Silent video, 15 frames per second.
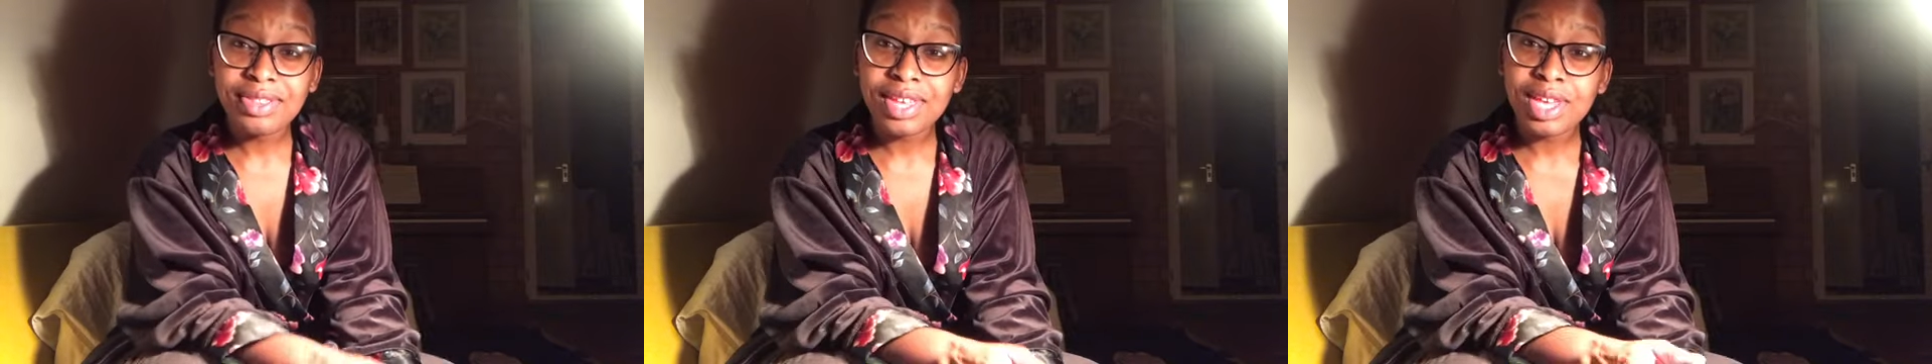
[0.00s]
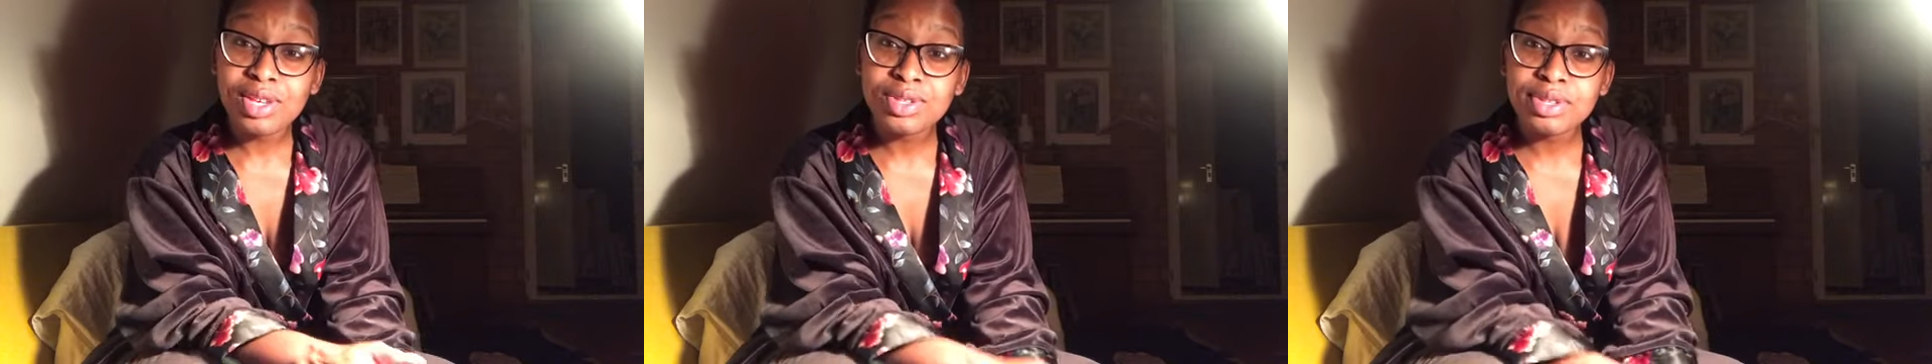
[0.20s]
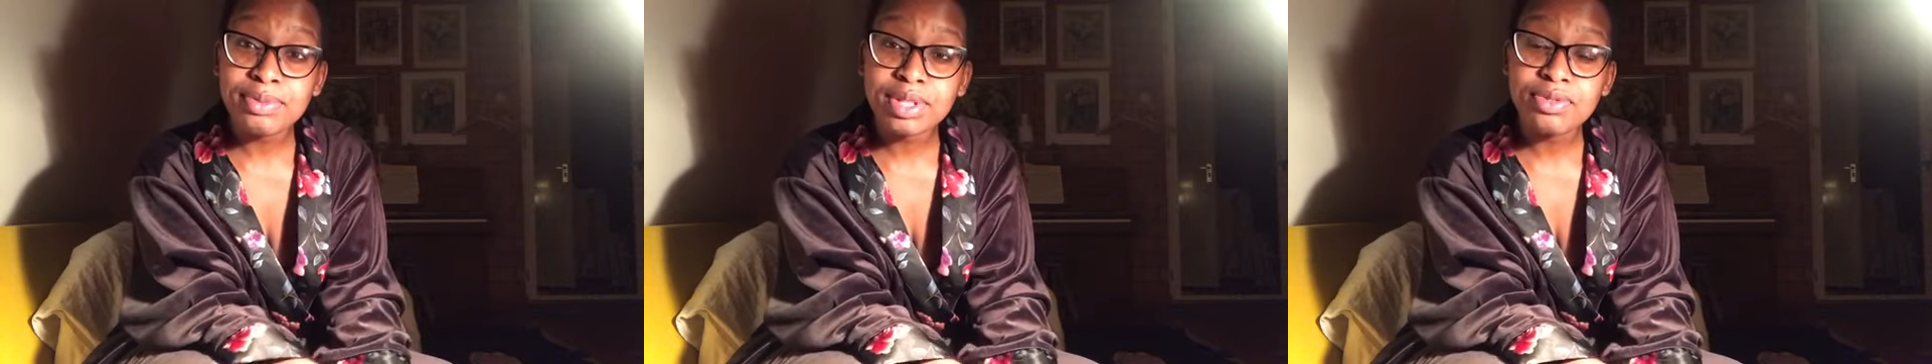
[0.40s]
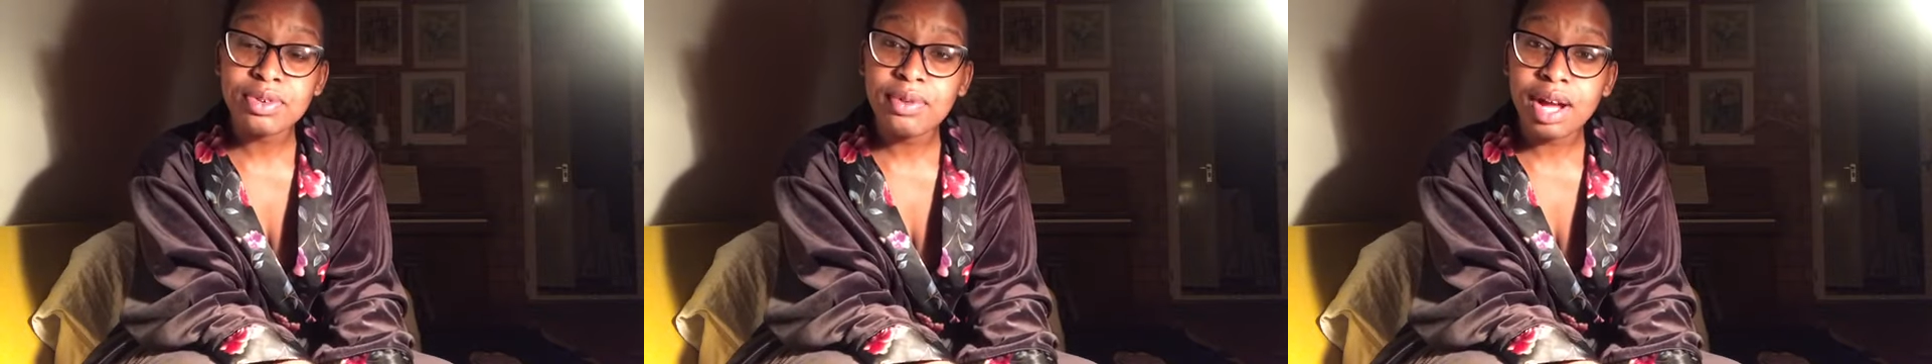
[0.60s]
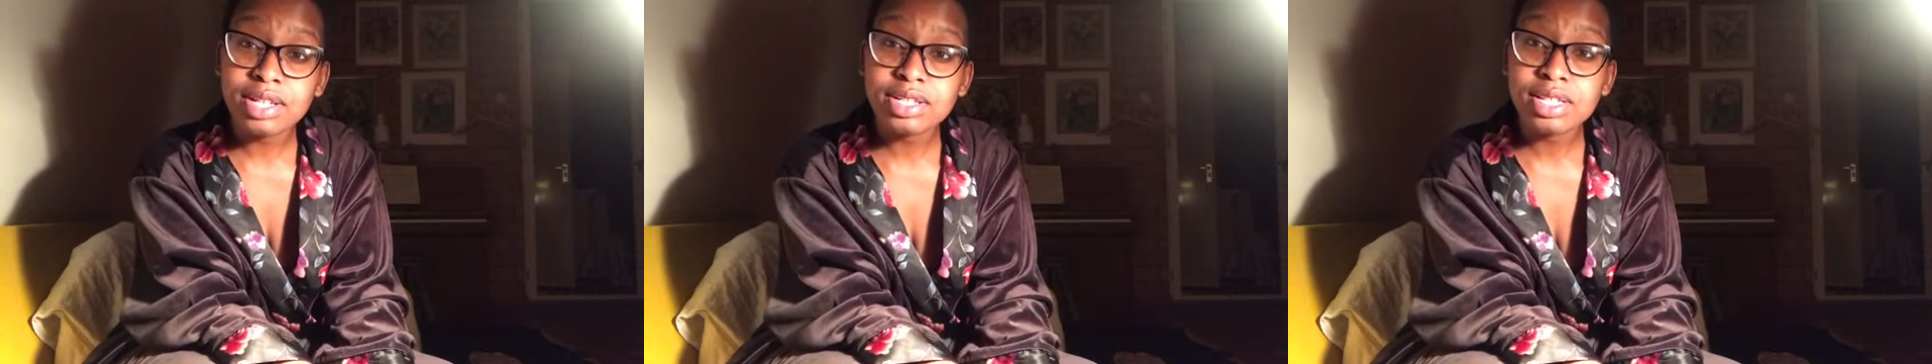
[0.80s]
thank you so much
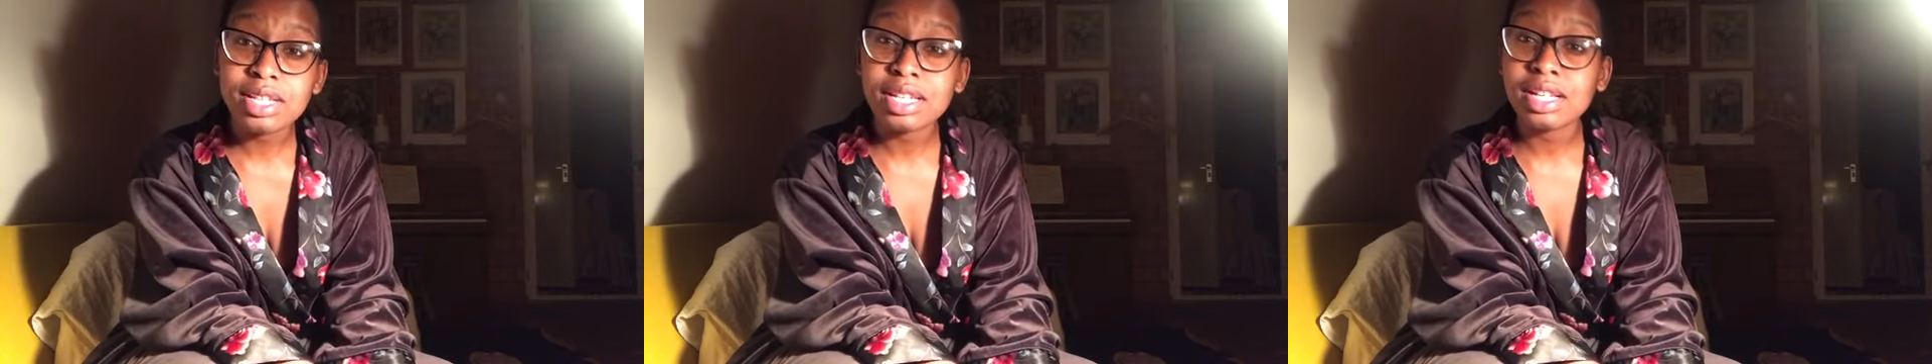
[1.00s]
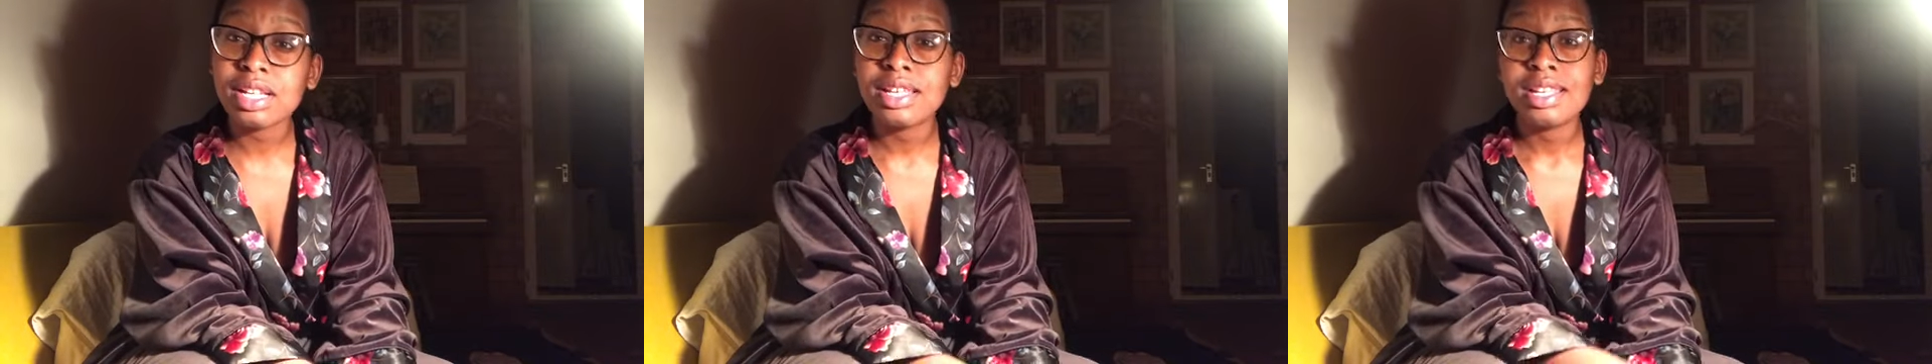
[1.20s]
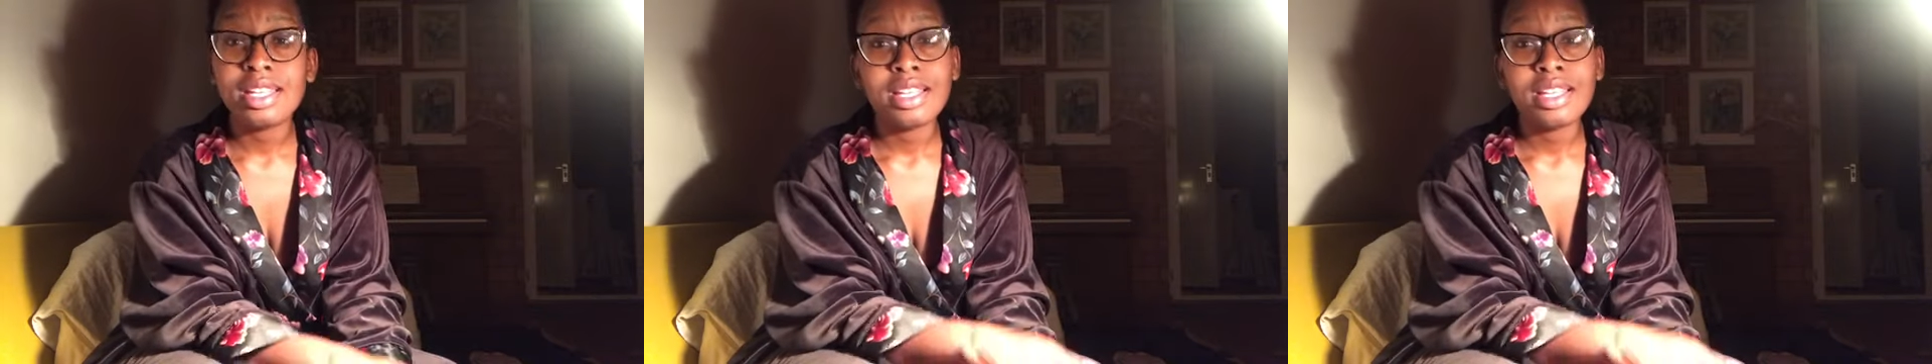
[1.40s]
for watching,